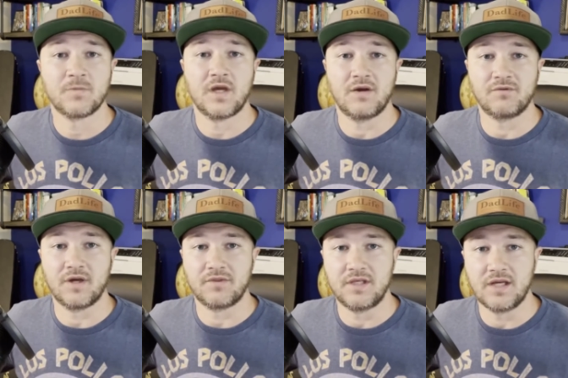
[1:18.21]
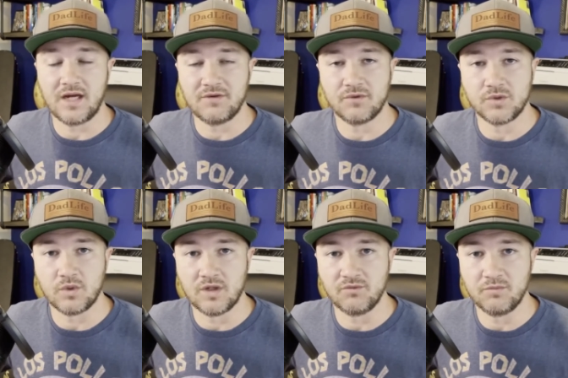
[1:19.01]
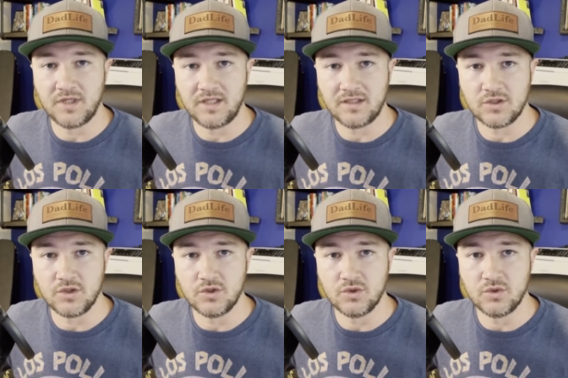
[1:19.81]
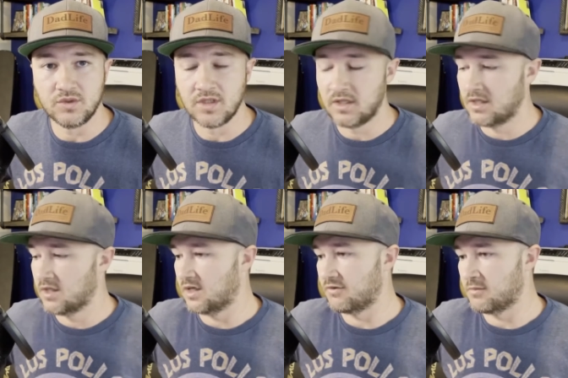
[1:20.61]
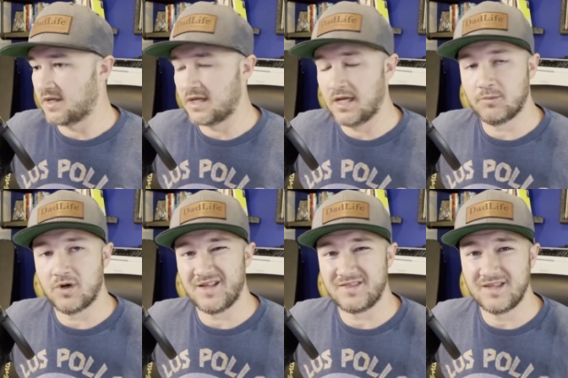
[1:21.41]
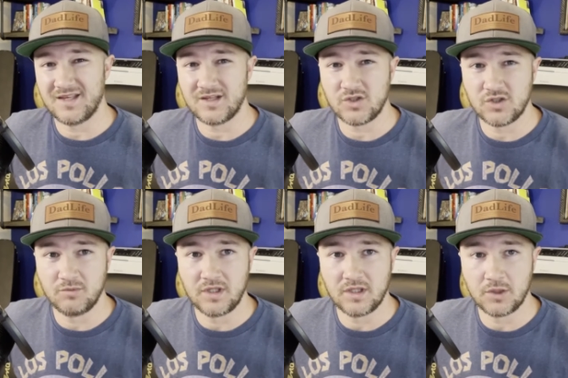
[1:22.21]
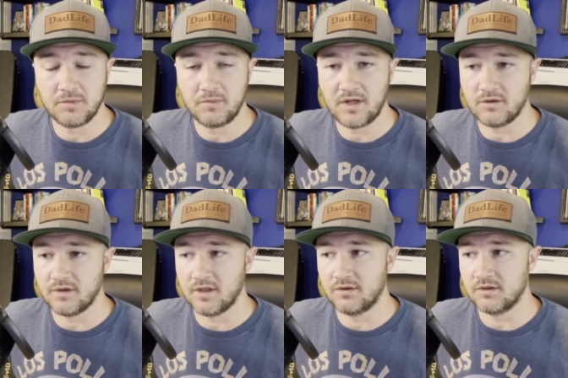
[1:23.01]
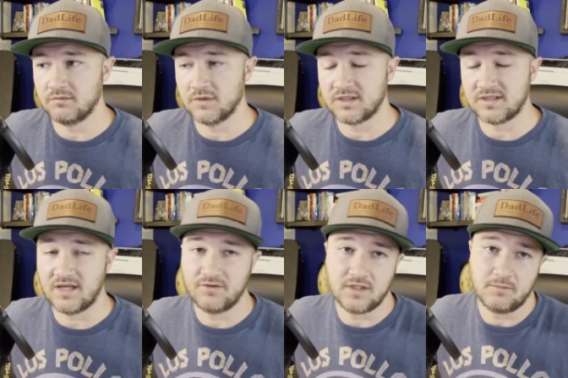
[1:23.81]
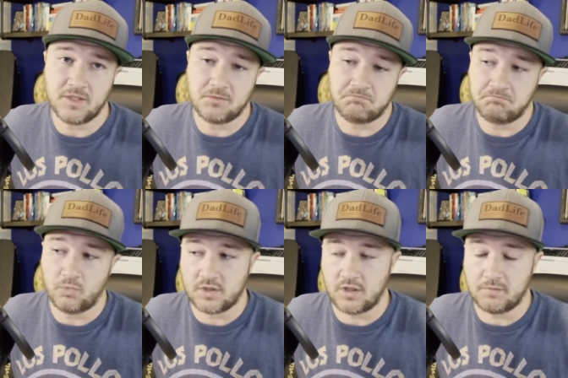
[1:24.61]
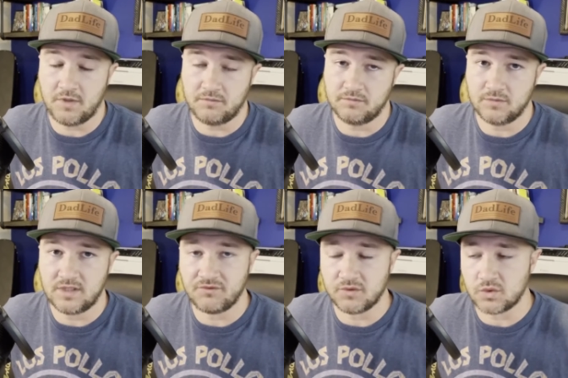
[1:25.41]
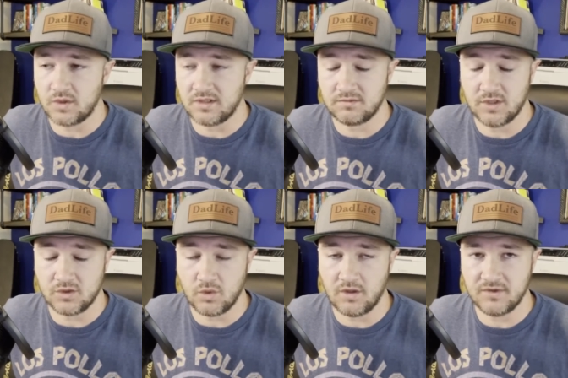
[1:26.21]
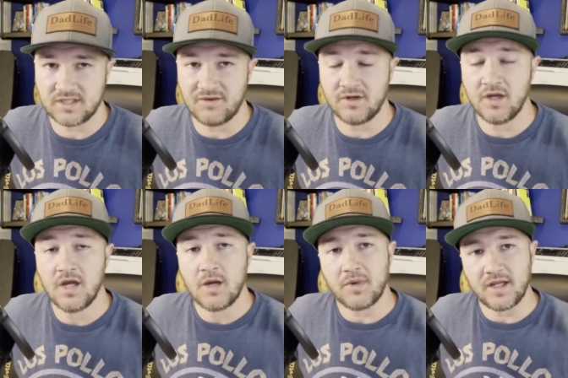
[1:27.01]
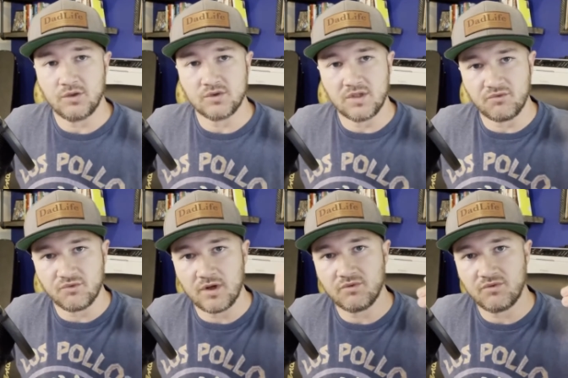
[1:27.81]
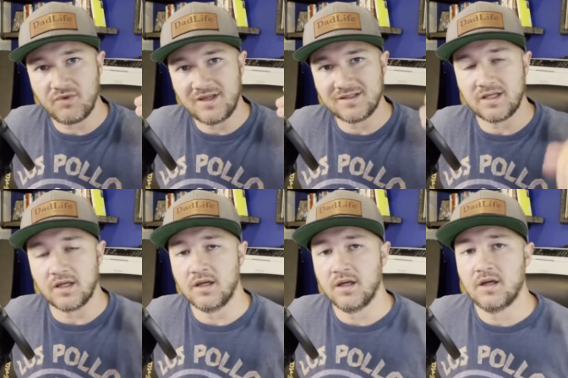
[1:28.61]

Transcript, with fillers: I've got the iPhone 12 mini to use for my camera. I think it should be a little bit better than the 7. I mean, we're talking about the difference between a 12 and a 7, but I use the front facing